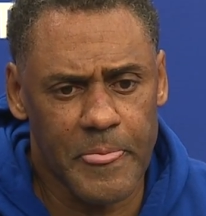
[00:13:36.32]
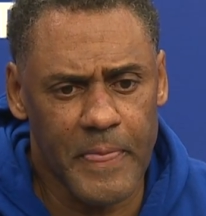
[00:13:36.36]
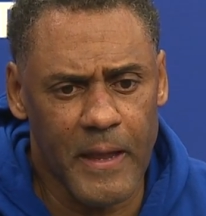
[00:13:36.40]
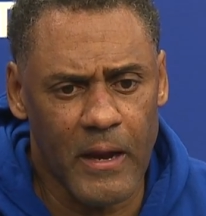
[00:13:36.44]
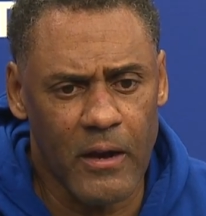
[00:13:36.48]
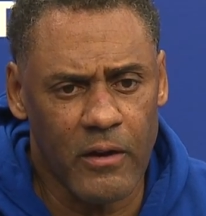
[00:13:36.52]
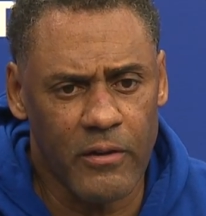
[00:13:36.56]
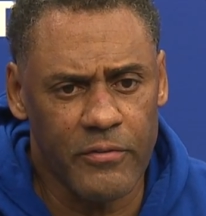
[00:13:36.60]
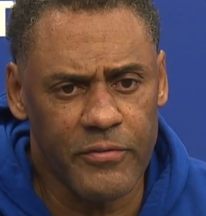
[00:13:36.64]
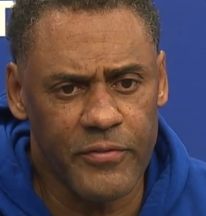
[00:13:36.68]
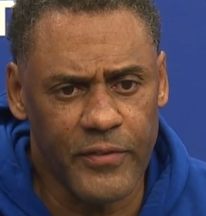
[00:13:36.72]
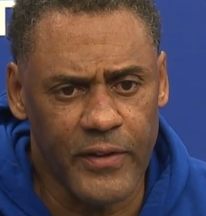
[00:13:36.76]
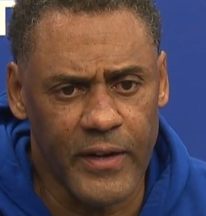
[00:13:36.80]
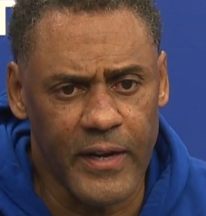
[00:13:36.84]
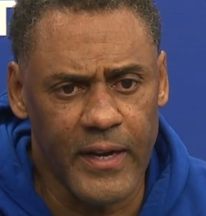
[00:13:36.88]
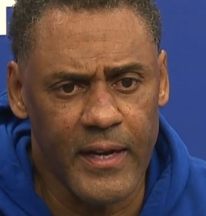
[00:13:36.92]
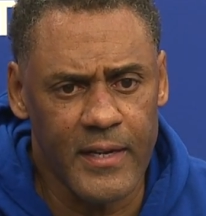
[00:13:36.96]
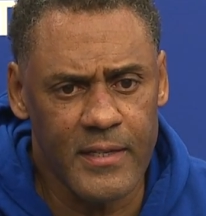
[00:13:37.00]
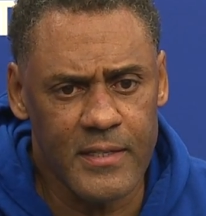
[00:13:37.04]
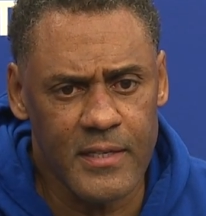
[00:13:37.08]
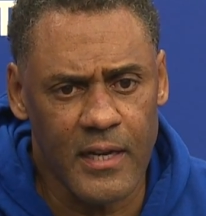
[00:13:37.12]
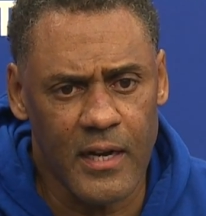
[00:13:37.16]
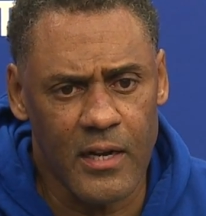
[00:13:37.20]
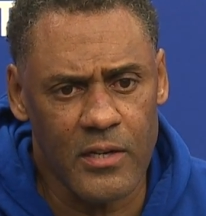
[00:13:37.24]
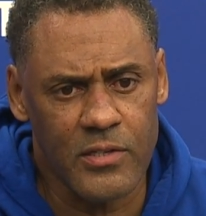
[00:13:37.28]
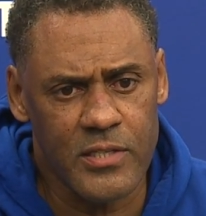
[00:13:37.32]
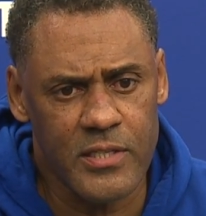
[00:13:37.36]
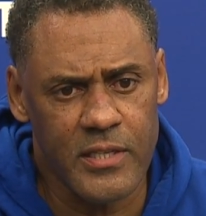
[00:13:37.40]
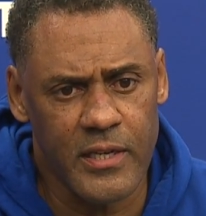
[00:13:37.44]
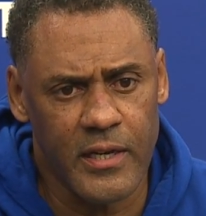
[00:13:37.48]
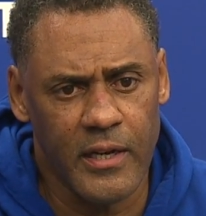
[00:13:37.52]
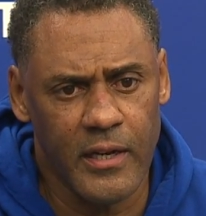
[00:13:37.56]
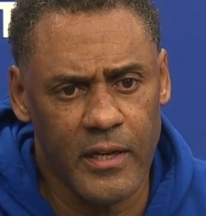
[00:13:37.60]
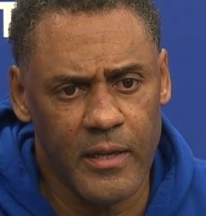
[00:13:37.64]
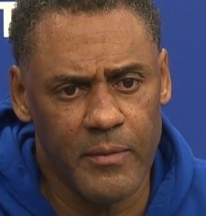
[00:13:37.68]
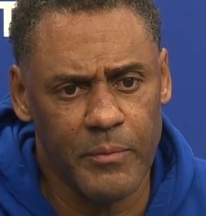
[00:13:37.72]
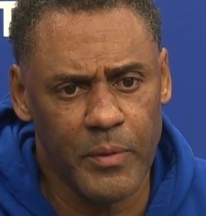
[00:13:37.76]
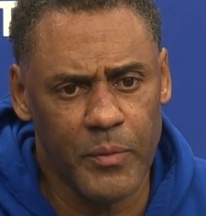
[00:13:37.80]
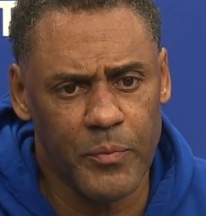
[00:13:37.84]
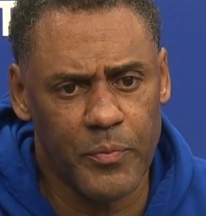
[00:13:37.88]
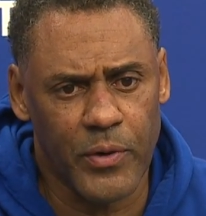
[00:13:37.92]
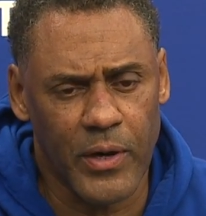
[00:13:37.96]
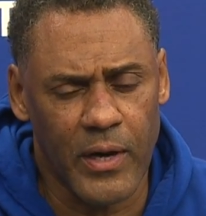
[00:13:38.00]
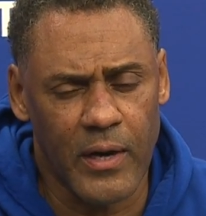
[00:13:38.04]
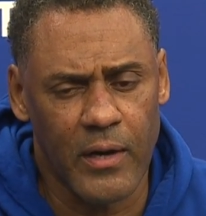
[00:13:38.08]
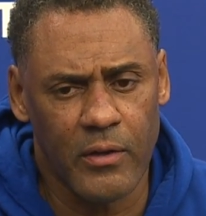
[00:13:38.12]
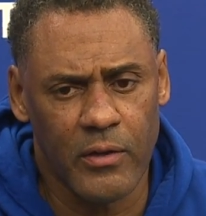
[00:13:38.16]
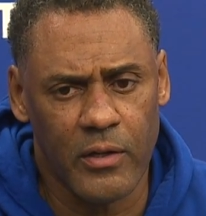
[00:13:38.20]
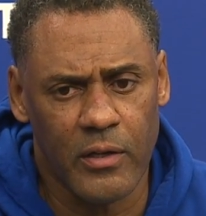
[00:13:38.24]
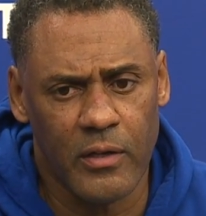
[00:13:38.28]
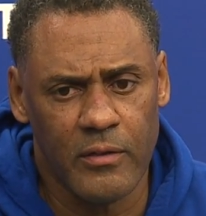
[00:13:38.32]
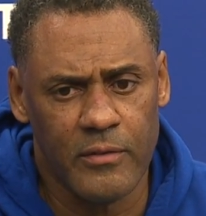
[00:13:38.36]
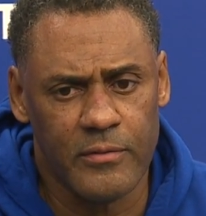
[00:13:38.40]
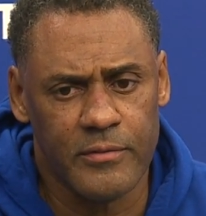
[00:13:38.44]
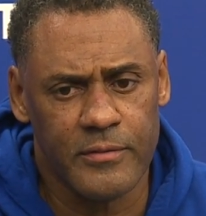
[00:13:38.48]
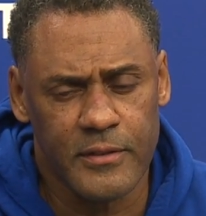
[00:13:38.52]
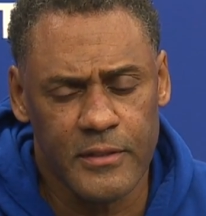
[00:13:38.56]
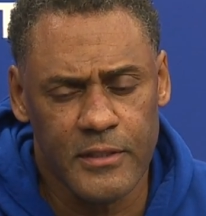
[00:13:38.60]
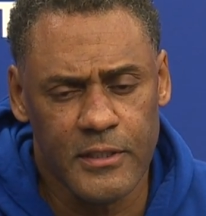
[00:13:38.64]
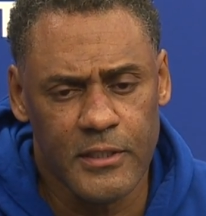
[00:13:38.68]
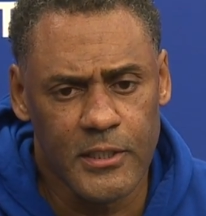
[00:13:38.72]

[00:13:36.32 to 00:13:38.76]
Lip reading: our fans and our city can be proud of.